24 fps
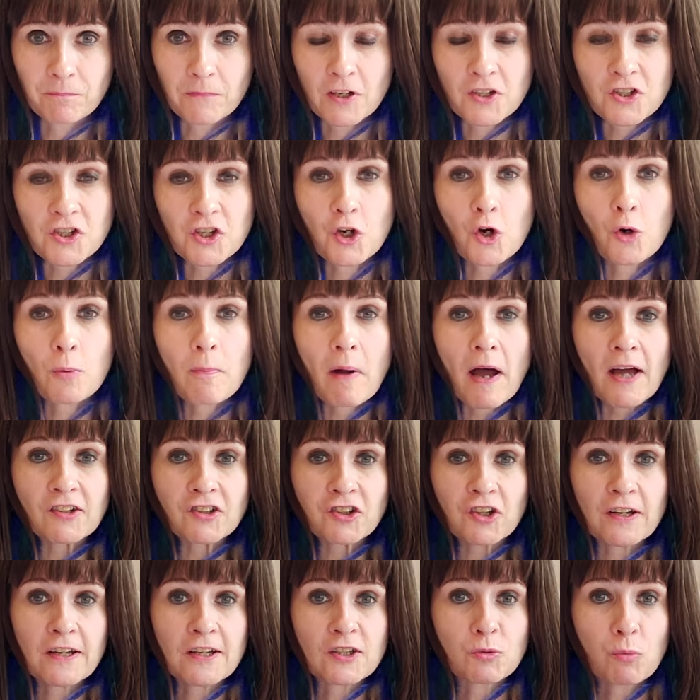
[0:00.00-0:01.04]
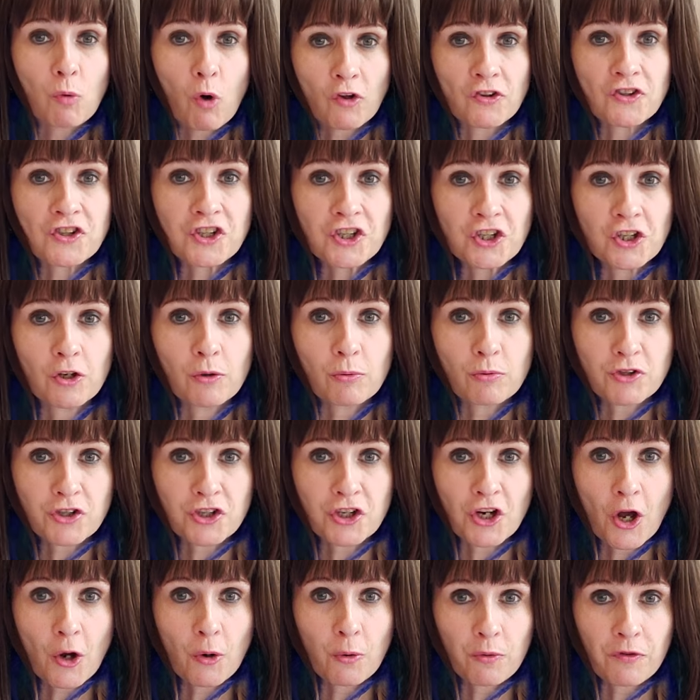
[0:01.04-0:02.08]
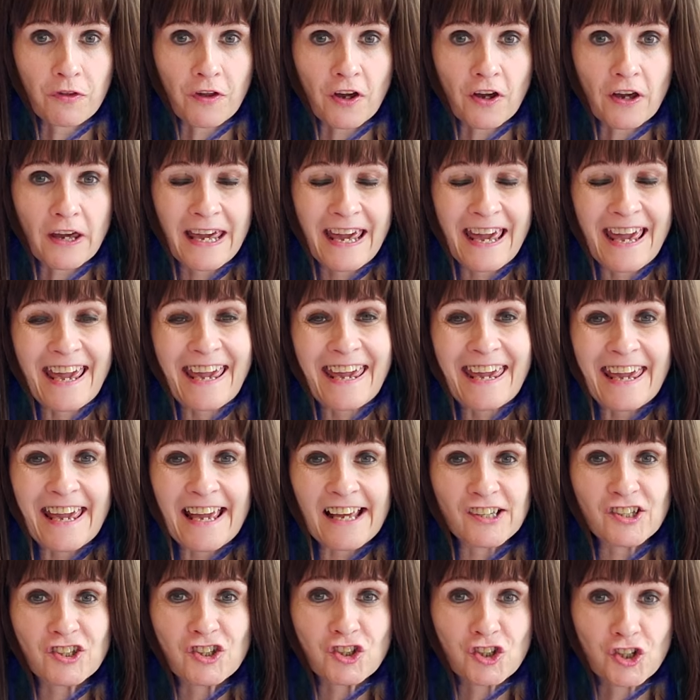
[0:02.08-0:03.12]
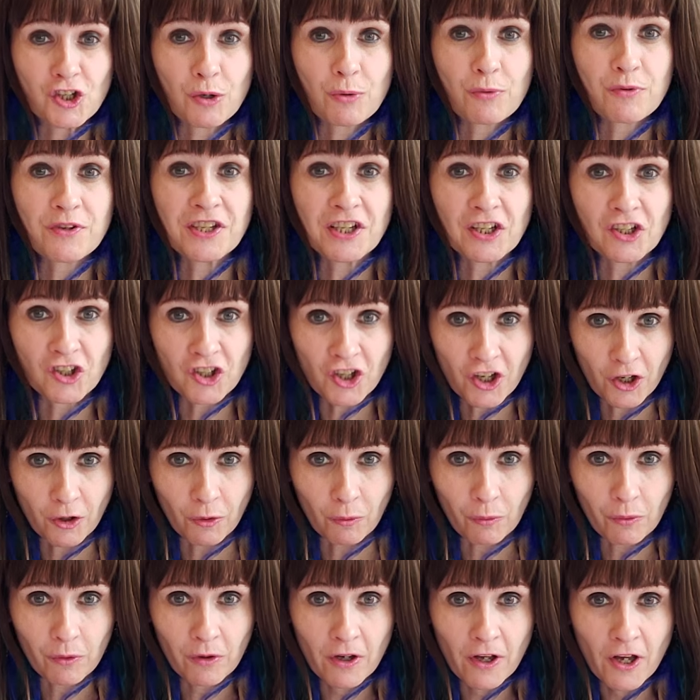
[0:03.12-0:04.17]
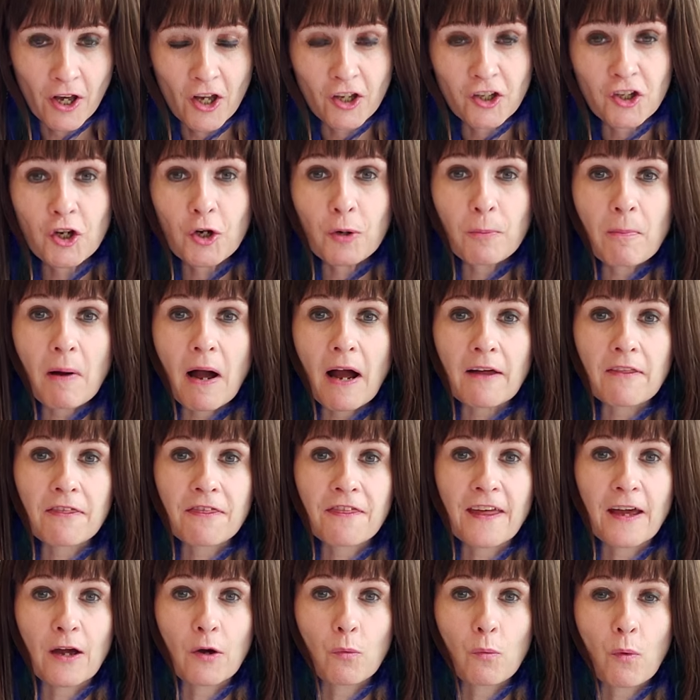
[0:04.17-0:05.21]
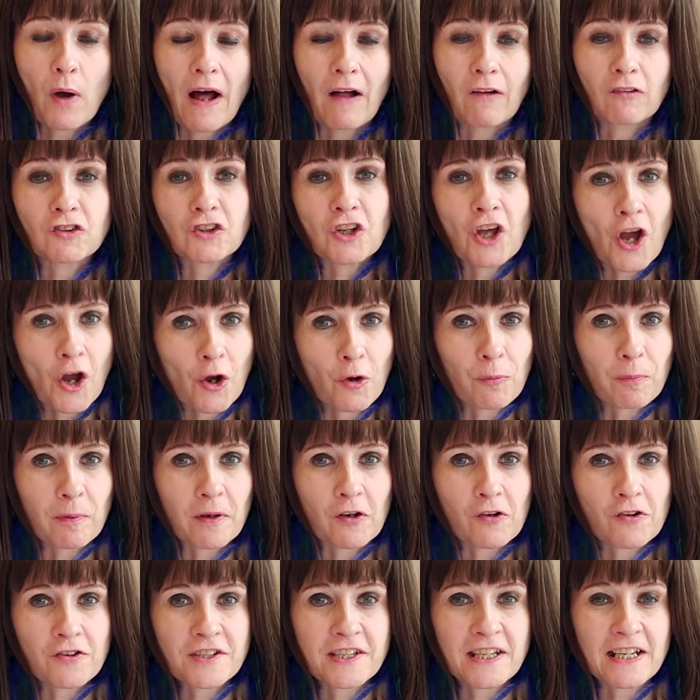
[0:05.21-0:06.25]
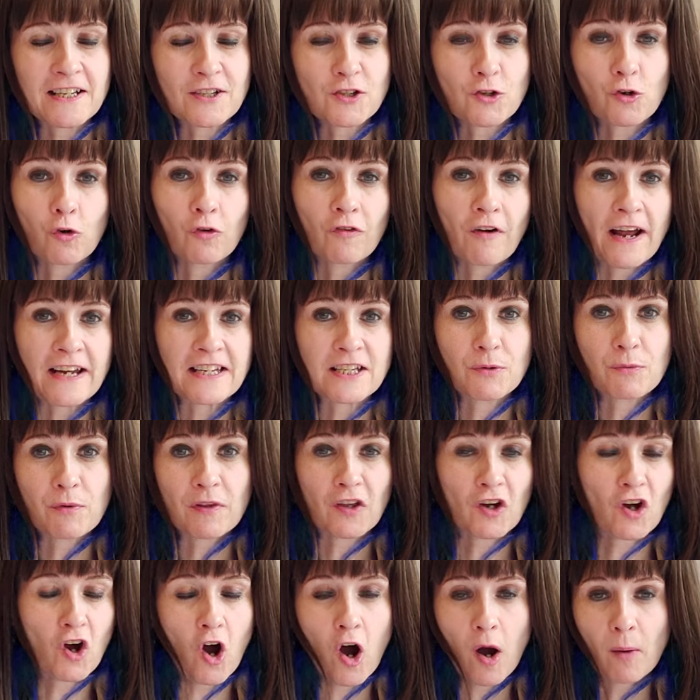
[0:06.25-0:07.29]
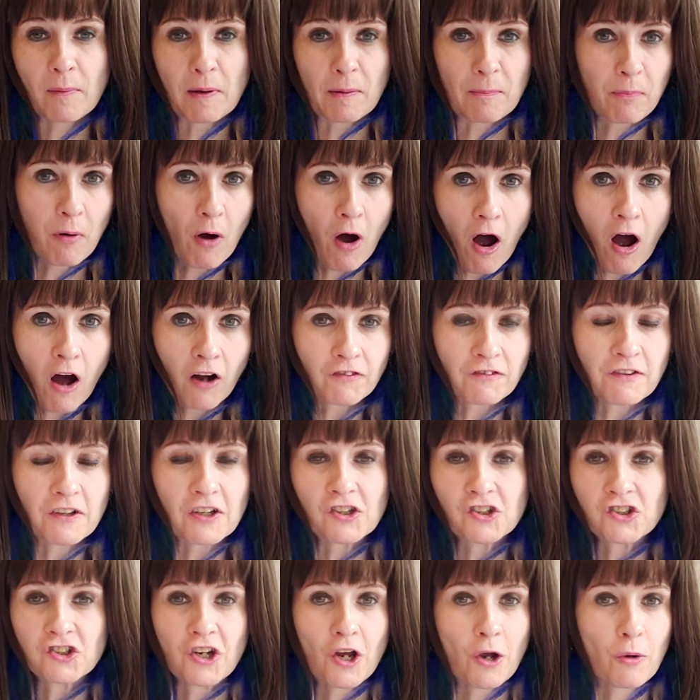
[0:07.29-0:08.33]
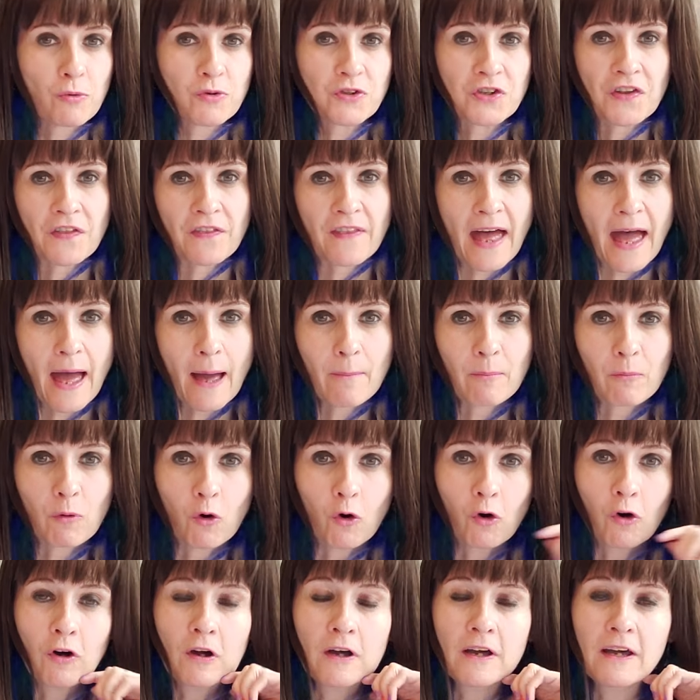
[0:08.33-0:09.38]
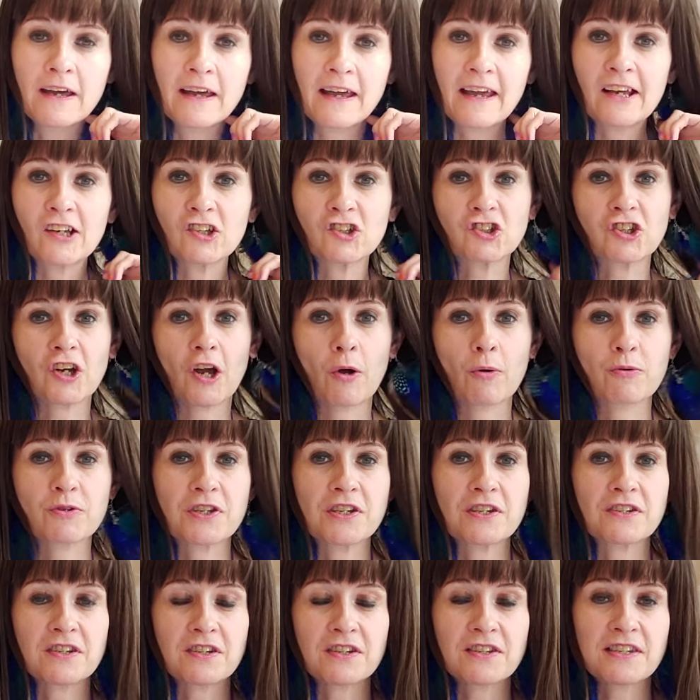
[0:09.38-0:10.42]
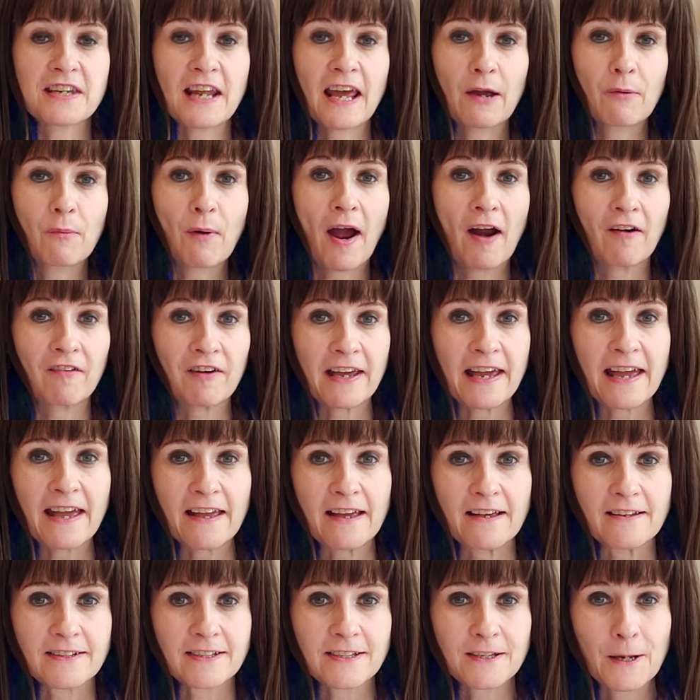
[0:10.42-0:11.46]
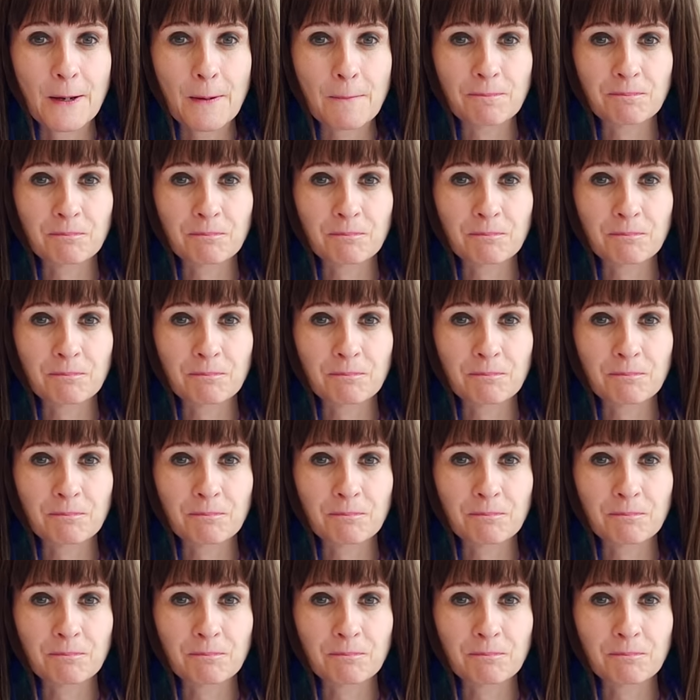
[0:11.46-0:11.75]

So your masculine is wanting you to know that he is choosing you. You might think, well, no, because he's already with a karmic partner and he's chosen them or he's chosen to stay where he is.